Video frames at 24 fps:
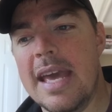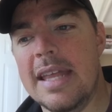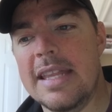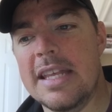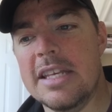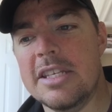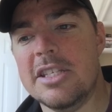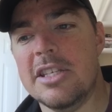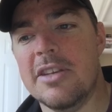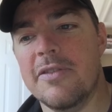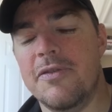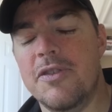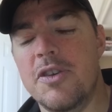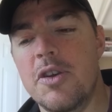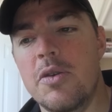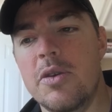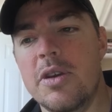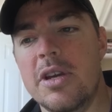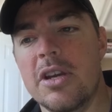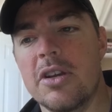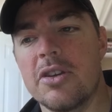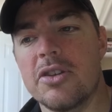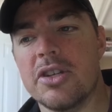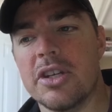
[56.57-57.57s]
And this is a few
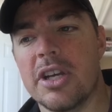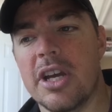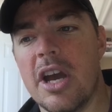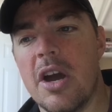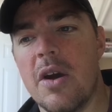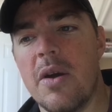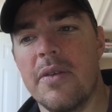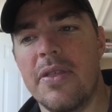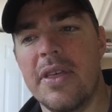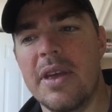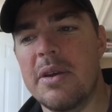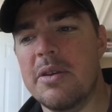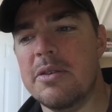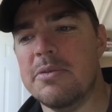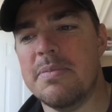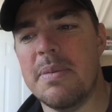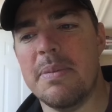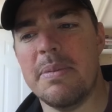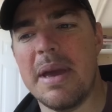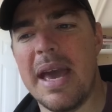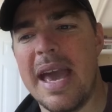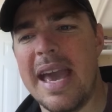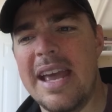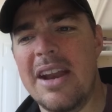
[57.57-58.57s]
years ago. I think he was
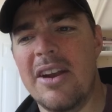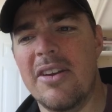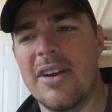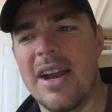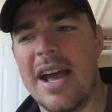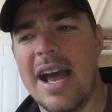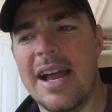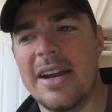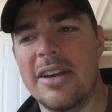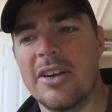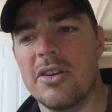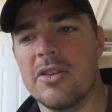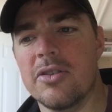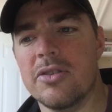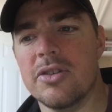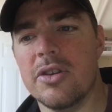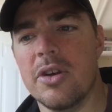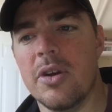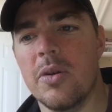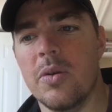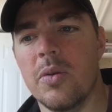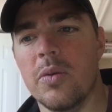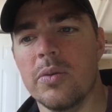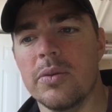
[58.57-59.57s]
maybe 8 or 9 years
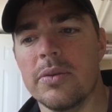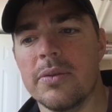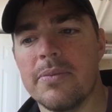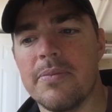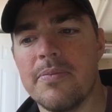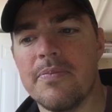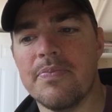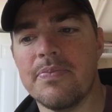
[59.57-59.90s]
old.